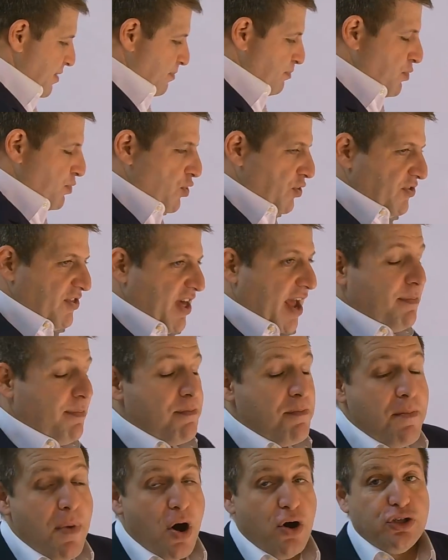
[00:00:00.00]
a book that
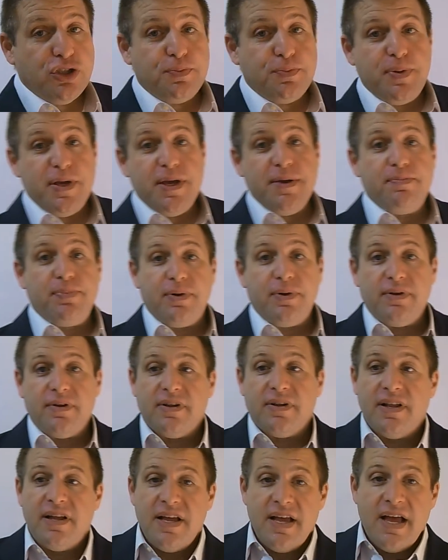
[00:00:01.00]
most
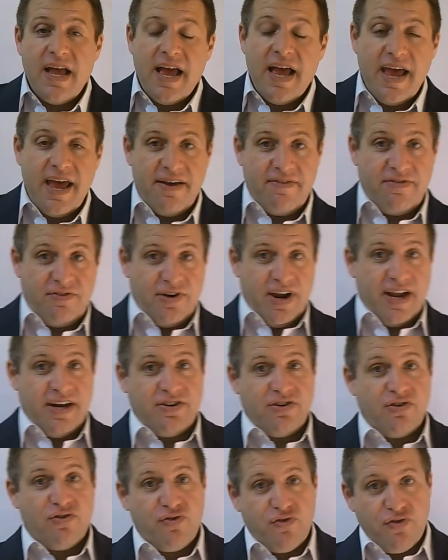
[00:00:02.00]
people have
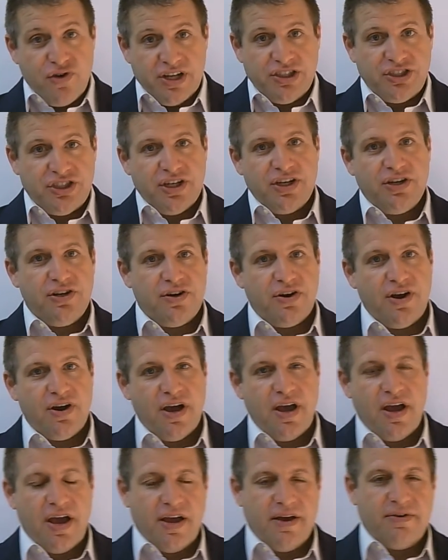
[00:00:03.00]
read, Rich and
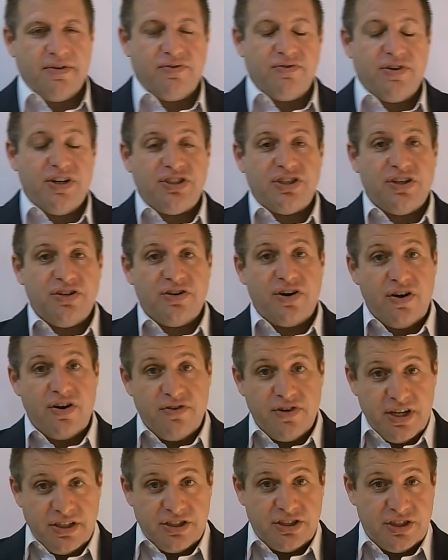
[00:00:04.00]
Grow
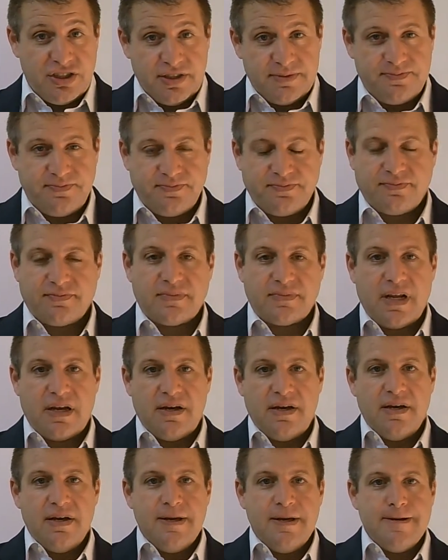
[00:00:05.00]
Rich.
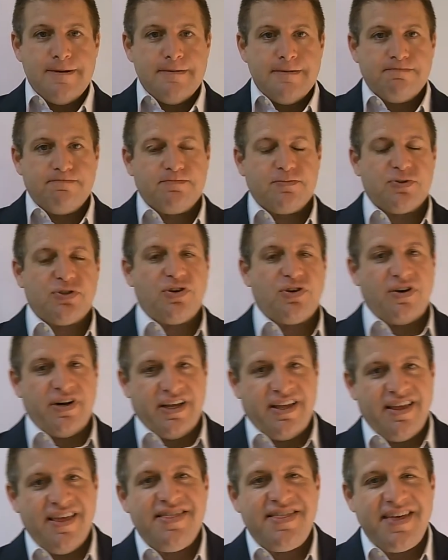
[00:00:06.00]

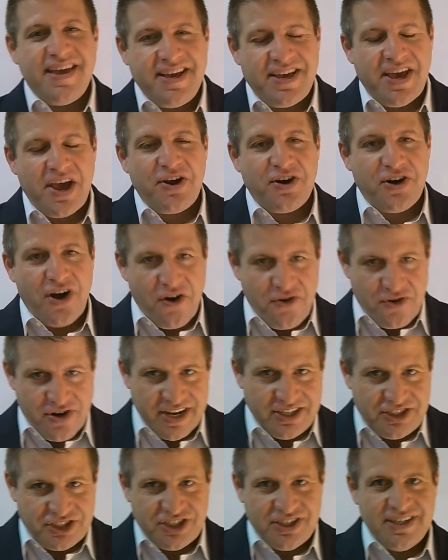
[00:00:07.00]
Think
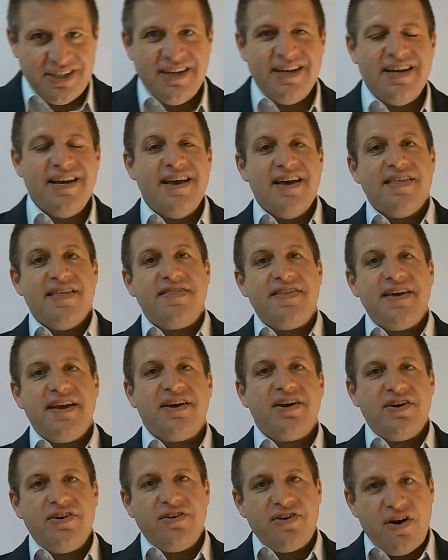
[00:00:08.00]

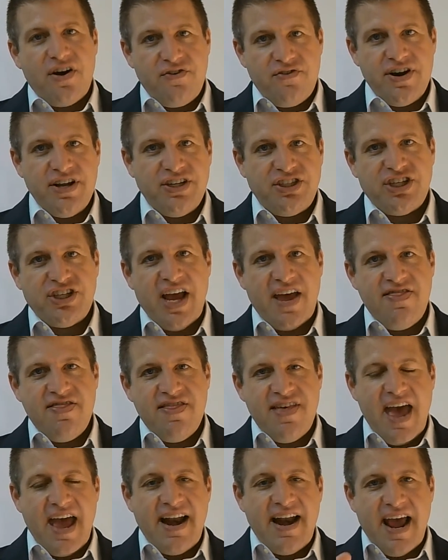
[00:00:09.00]
and Grow Rich, and
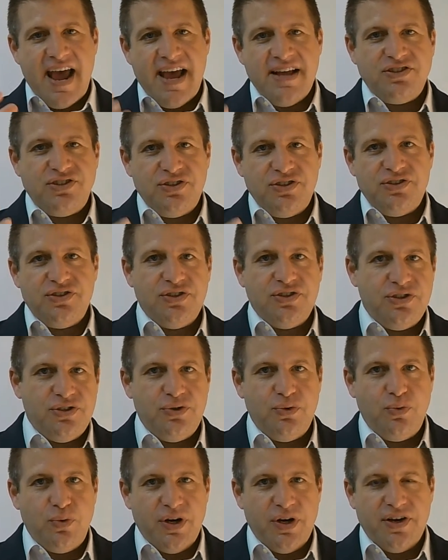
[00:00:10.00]
that had to
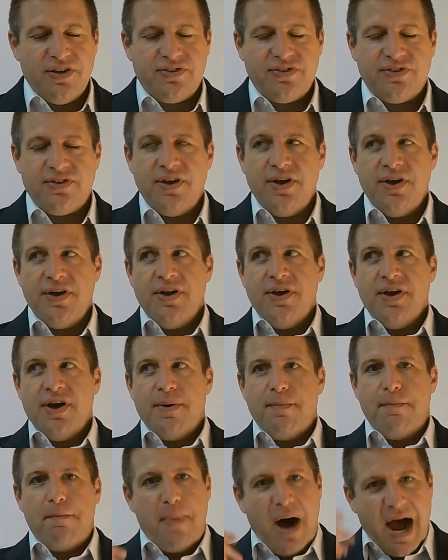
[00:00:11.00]
do with
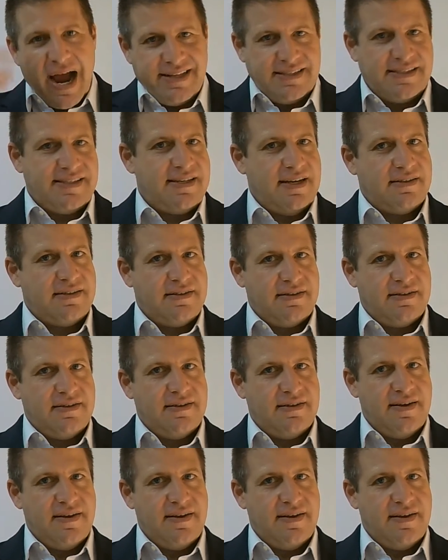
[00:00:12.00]
mindset.